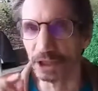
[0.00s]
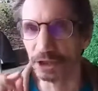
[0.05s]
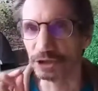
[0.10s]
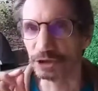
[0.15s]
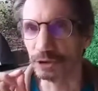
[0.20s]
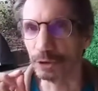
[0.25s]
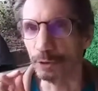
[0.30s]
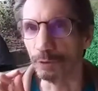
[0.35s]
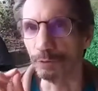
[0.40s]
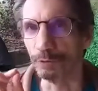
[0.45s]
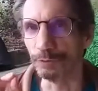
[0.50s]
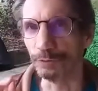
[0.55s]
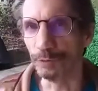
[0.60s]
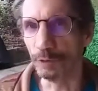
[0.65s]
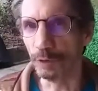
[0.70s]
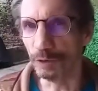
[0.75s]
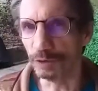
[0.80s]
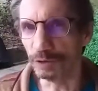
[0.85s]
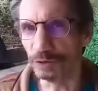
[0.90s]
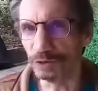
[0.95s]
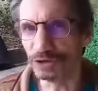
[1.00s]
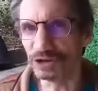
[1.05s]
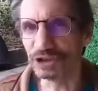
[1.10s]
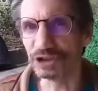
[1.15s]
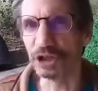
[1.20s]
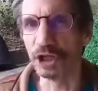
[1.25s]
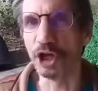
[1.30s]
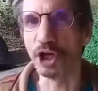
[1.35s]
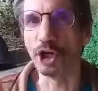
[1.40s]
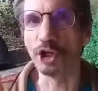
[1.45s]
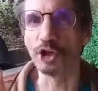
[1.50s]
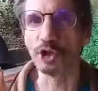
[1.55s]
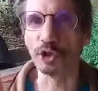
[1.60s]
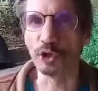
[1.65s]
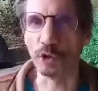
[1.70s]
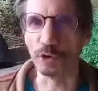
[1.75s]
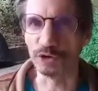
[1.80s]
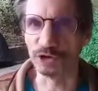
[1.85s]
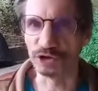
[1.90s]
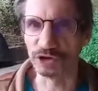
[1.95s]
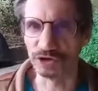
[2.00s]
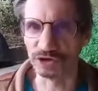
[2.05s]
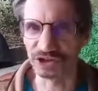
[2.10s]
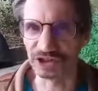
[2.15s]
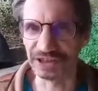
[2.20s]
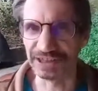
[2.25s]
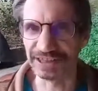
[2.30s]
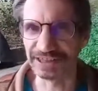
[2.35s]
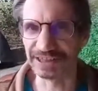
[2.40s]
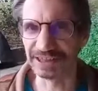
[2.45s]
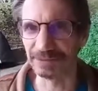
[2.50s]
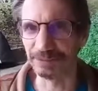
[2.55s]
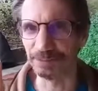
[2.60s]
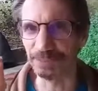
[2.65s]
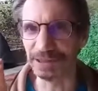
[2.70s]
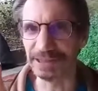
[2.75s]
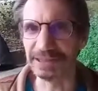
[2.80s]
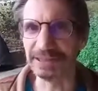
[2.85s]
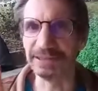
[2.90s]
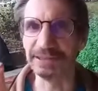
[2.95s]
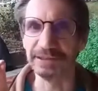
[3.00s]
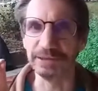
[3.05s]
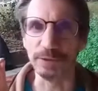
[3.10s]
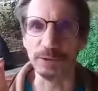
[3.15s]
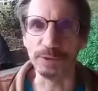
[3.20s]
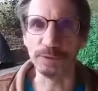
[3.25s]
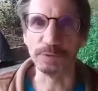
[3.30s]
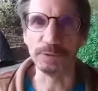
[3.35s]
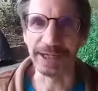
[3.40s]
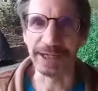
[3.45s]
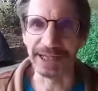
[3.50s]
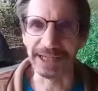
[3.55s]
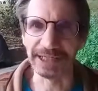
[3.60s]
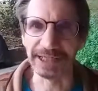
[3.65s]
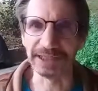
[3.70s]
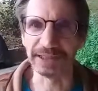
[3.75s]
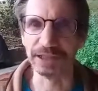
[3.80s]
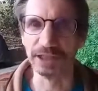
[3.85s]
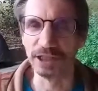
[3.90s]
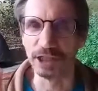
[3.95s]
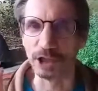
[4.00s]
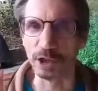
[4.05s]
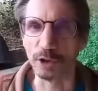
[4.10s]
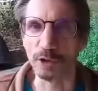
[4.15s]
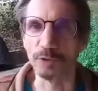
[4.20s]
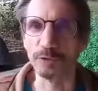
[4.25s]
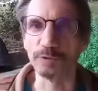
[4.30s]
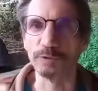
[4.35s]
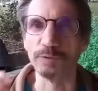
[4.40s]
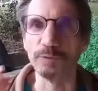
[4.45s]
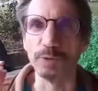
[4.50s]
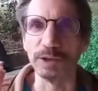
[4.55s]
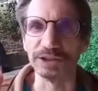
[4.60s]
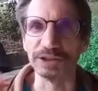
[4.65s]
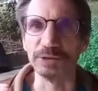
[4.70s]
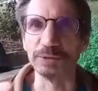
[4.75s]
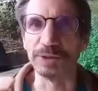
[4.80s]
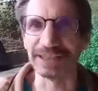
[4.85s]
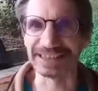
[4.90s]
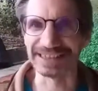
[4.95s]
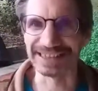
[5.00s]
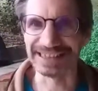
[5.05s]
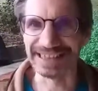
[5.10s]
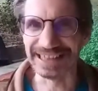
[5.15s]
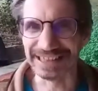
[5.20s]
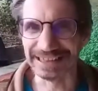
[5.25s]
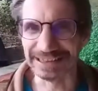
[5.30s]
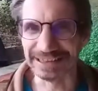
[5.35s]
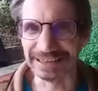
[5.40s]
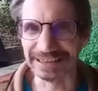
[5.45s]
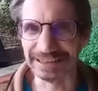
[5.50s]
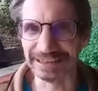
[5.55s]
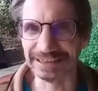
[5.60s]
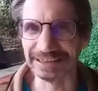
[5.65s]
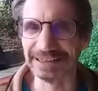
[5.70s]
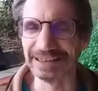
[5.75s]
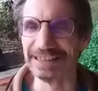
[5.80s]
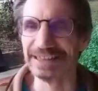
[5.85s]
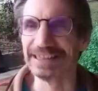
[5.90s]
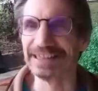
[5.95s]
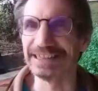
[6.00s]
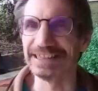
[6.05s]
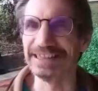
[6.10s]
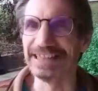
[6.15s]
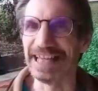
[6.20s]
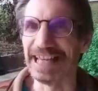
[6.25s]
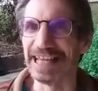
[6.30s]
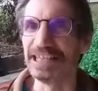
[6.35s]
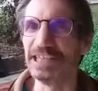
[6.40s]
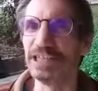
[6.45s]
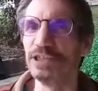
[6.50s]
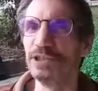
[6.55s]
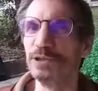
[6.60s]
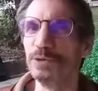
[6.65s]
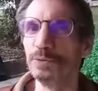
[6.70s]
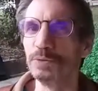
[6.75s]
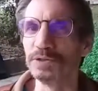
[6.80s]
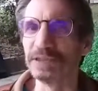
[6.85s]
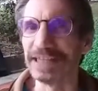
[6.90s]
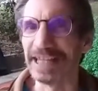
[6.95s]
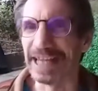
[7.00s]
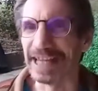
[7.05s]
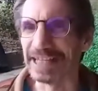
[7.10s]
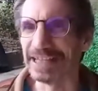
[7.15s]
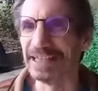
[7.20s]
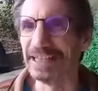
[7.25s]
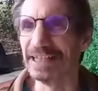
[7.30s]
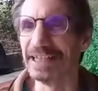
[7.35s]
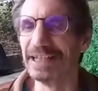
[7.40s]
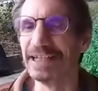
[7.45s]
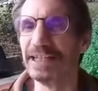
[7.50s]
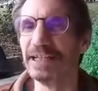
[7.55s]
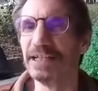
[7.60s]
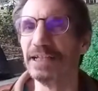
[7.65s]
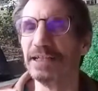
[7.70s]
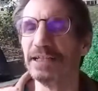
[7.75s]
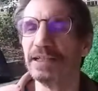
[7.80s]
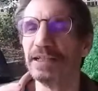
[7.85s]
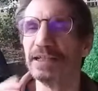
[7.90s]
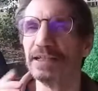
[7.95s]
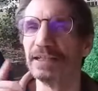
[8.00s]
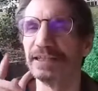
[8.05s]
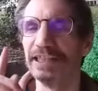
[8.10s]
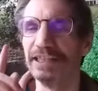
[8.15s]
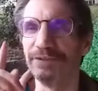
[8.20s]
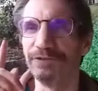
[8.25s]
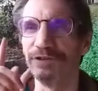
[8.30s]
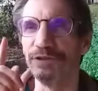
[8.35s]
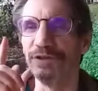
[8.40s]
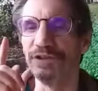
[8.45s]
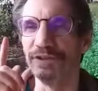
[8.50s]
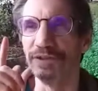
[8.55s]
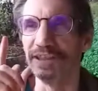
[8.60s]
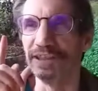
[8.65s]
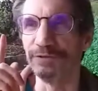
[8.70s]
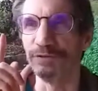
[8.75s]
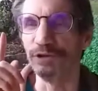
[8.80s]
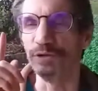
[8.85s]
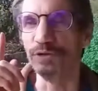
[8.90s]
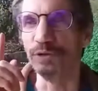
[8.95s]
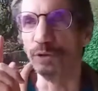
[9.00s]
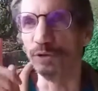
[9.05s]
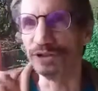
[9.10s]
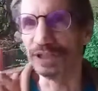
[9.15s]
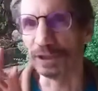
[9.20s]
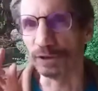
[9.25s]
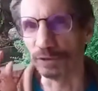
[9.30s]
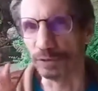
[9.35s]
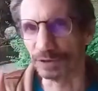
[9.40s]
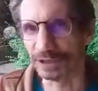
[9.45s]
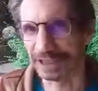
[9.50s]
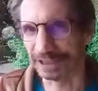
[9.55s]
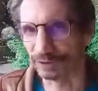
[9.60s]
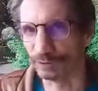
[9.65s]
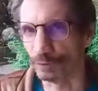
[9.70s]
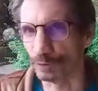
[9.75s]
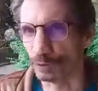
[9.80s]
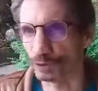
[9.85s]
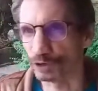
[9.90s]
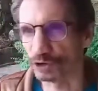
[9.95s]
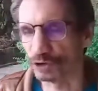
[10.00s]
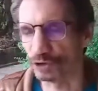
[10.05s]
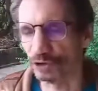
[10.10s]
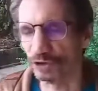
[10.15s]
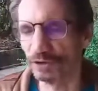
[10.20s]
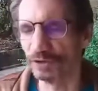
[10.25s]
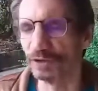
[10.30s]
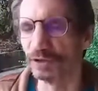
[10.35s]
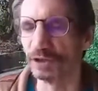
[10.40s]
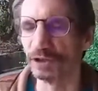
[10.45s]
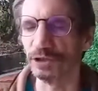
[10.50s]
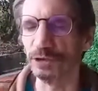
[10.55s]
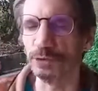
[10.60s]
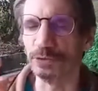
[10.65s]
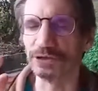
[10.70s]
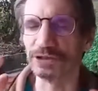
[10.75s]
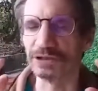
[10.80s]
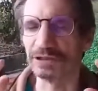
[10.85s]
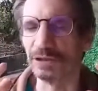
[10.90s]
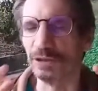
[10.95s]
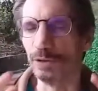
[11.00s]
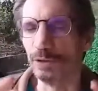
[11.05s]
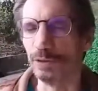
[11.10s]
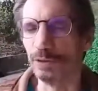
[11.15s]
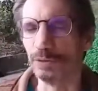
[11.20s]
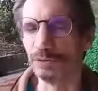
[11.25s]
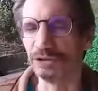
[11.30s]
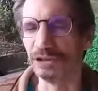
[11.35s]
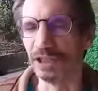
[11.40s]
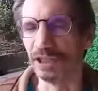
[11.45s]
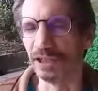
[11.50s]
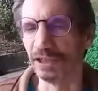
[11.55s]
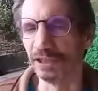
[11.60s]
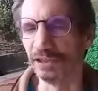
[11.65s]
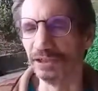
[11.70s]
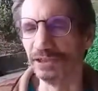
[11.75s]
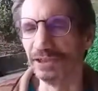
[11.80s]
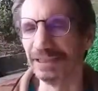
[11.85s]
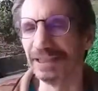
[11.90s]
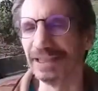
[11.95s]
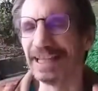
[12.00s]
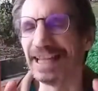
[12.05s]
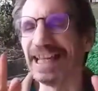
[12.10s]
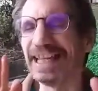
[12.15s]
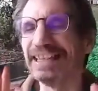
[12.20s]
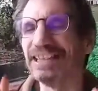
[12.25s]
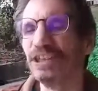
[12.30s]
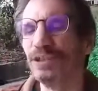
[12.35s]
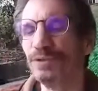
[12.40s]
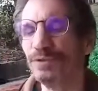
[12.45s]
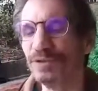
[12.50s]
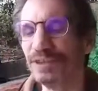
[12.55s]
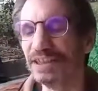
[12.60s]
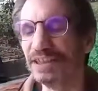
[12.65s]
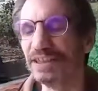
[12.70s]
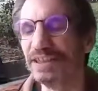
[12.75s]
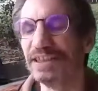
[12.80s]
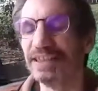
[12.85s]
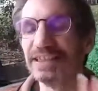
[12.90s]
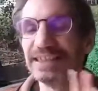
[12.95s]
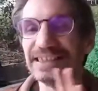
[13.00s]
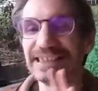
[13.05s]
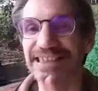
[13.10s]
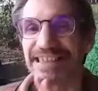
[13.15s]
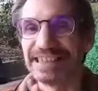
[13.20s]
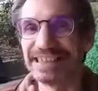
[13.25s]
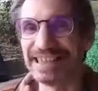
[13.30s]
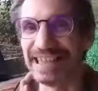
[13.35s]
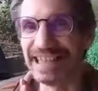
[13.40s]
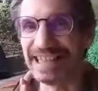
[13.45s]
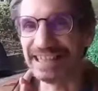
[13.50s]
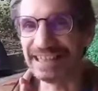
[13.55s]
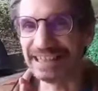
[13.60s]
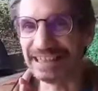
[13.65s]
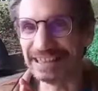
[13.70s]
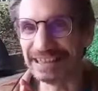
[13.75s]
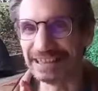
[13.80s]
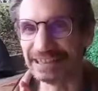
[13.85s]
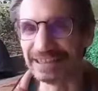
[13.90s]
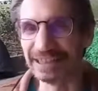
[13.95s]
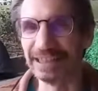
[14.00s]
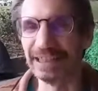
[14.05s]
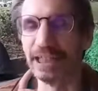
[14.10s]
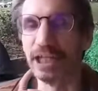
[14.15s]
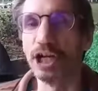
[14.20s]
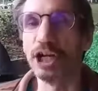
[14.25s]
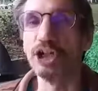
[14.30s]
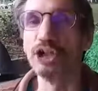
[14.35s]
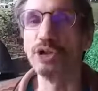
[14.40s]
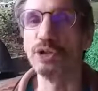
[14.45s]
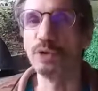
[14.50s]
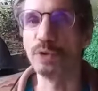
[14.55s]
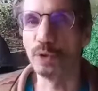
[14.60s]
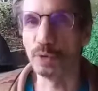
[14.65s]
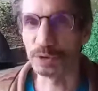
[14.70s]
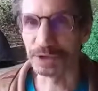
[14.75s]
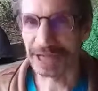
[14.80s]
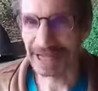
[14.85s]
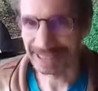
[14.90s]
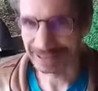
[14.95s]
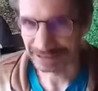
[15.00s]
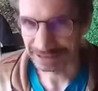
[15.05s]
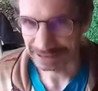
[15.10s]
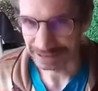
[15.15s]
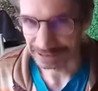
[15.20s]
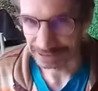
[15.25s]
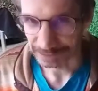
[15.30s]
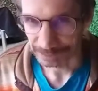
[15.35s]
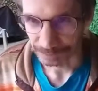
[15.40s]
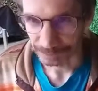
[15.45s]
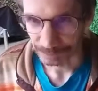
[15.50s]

So focus, consciousness, being aware of what you are saying, then you can, if you, if you know the correct version, you slow down and you will say it correctly.